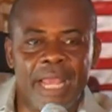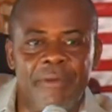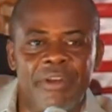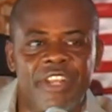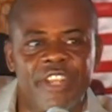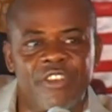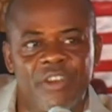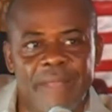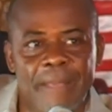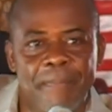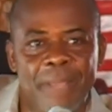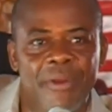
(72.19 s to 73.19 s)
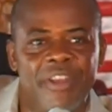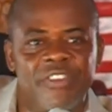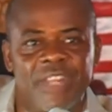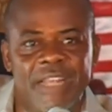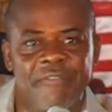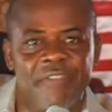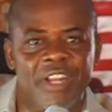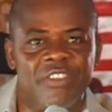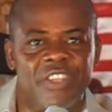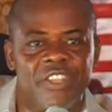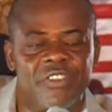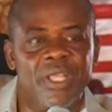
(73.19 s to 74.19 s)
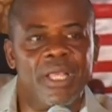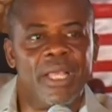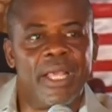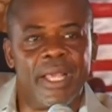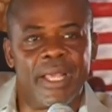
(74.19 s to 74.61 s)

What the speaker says: heritage of their parents and their villages